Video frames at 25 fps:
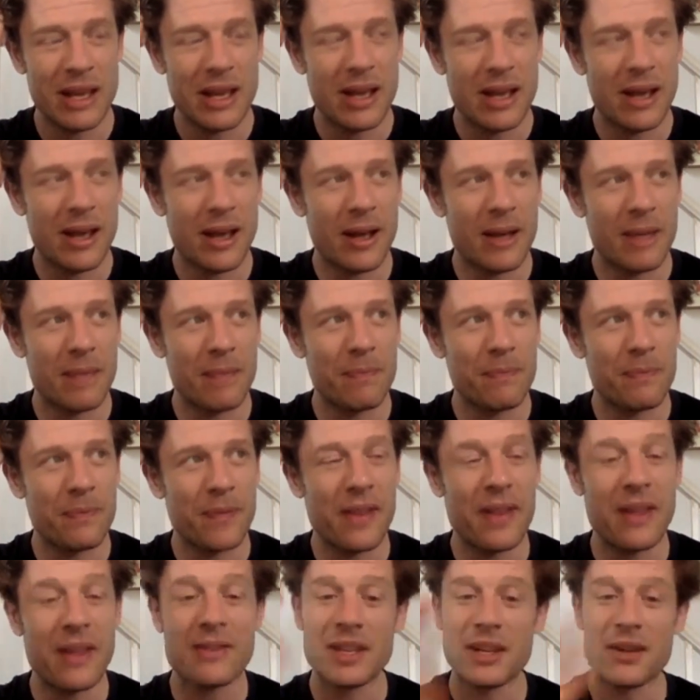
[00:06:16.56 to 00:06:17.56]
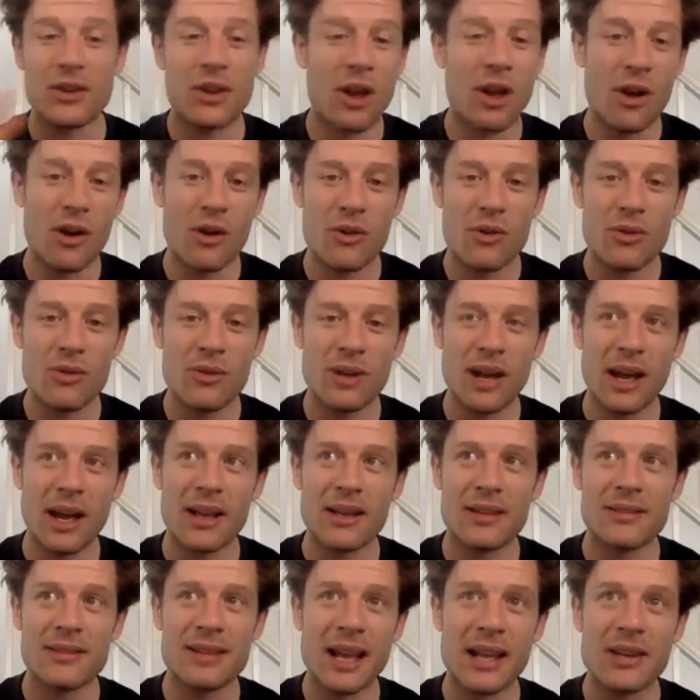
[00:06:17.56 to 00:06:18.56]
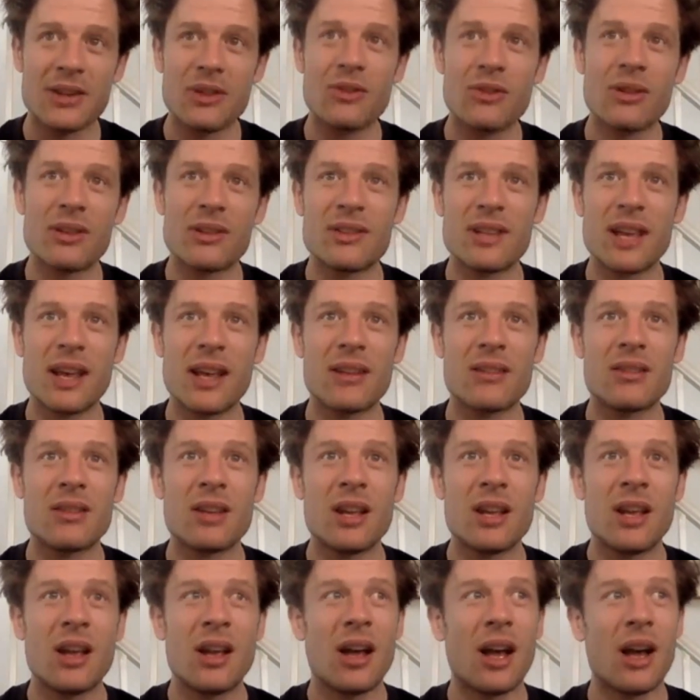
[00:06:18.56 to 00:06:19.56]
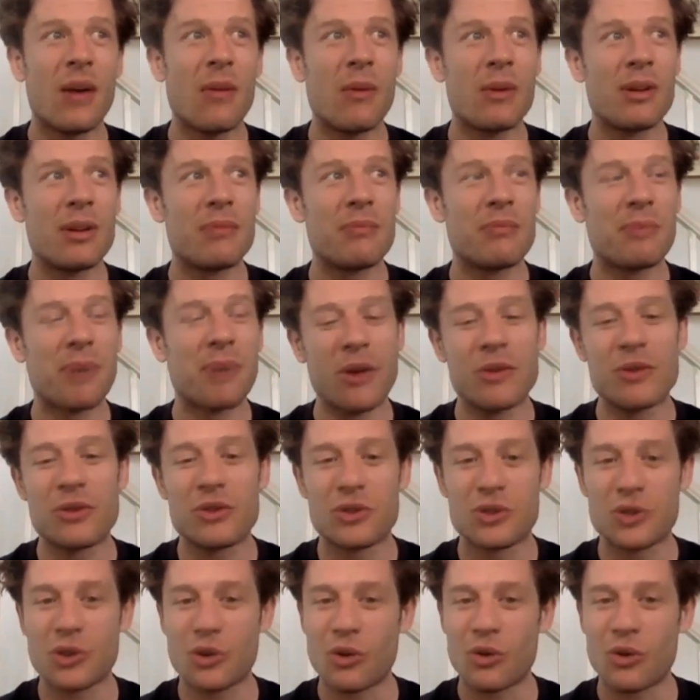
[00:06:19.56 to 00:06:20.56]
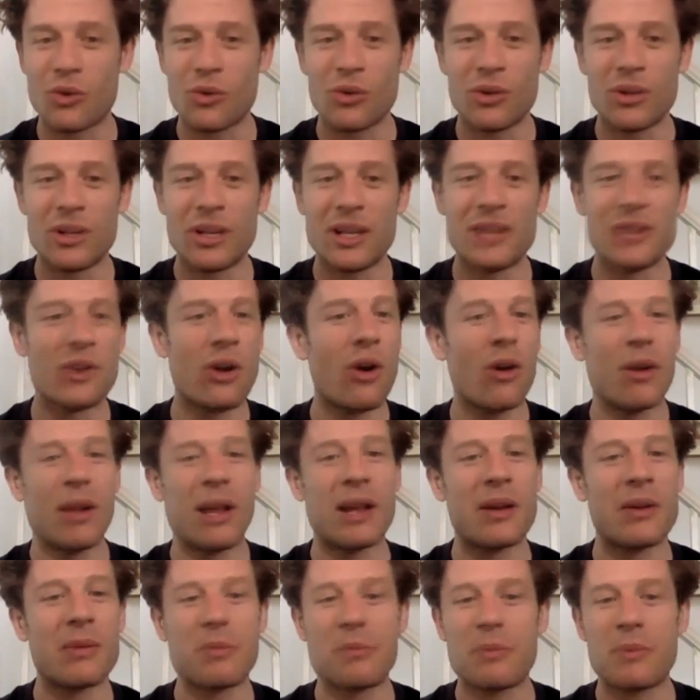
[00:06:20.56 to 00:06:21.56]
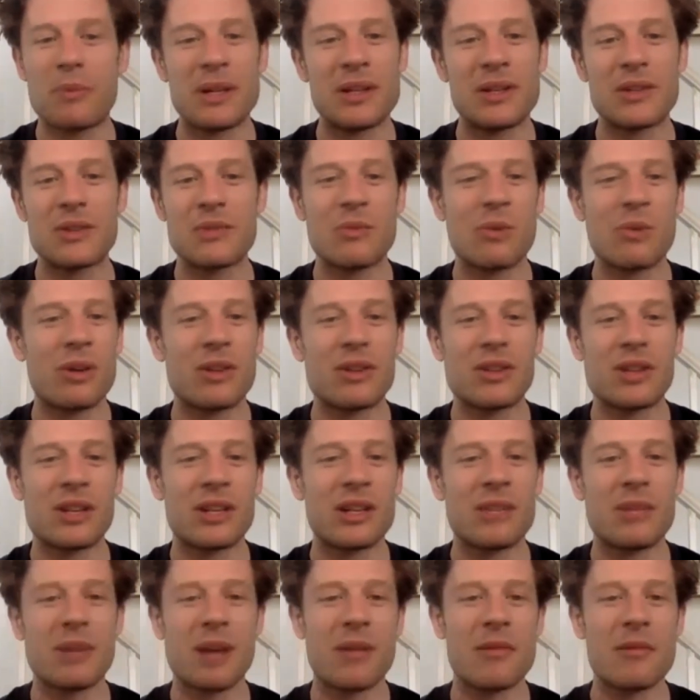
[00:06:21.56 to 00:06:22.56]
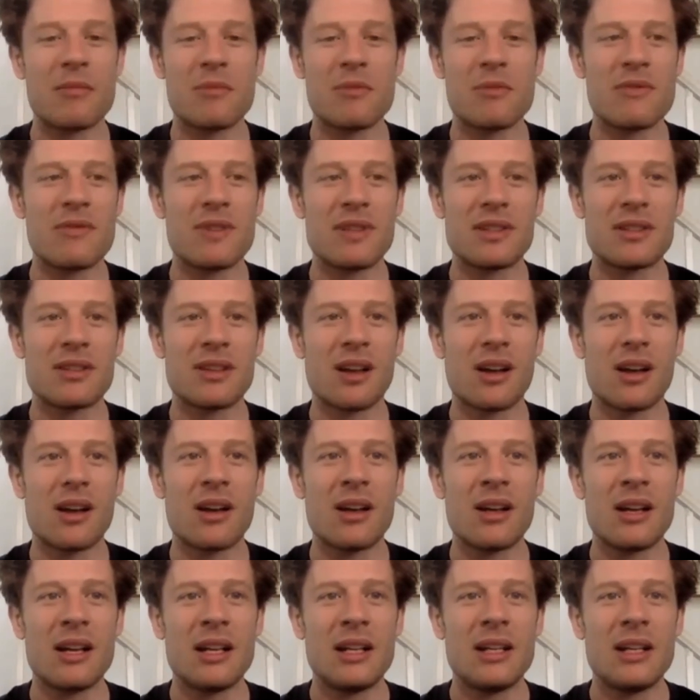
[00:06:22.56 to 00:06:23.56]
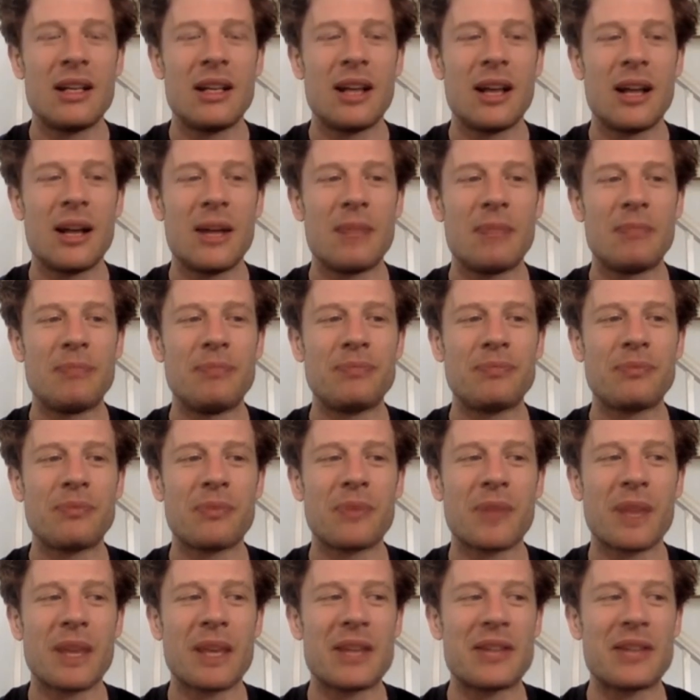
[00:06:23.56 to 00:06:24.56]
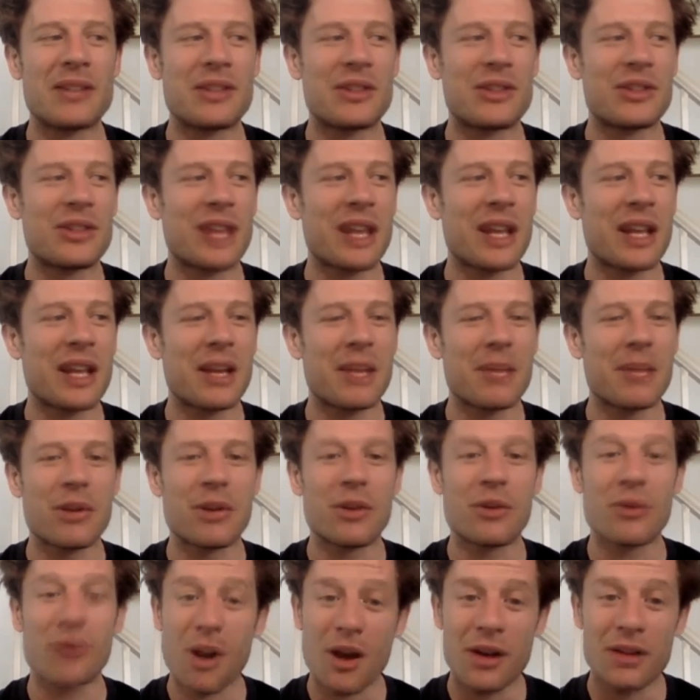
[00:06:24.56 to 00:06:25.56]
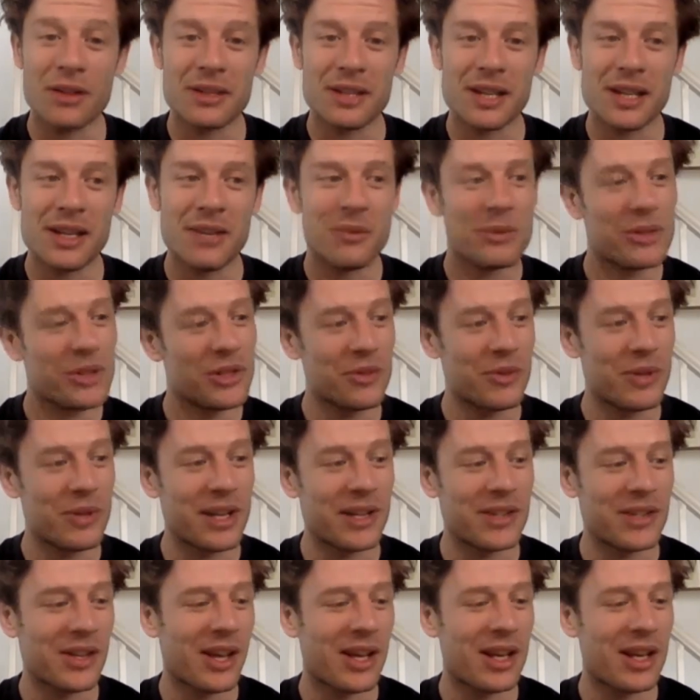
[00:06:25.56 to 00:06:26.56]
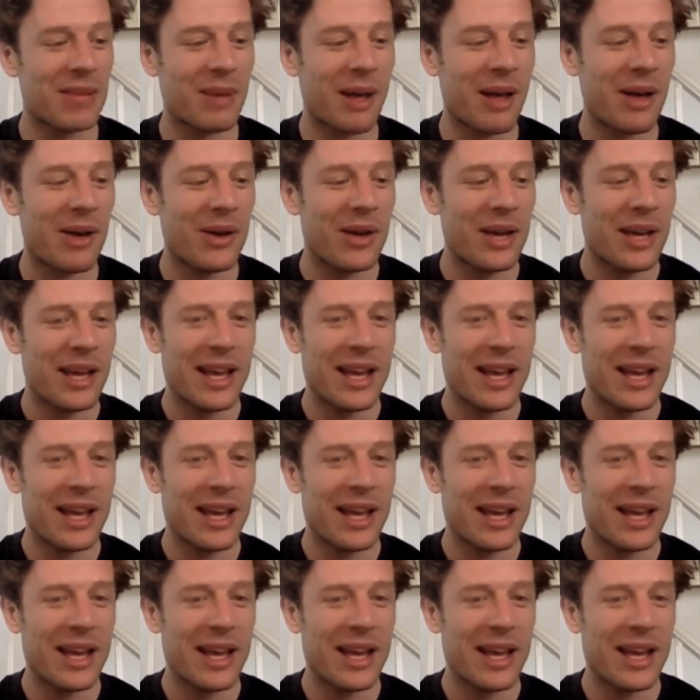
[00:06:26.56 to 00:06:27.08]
And they said no. And Daniel has said, I want to go to school, and he's not like, he doesn't want to suddenly become a movie star. He's just taken up karate, which he's really excited about.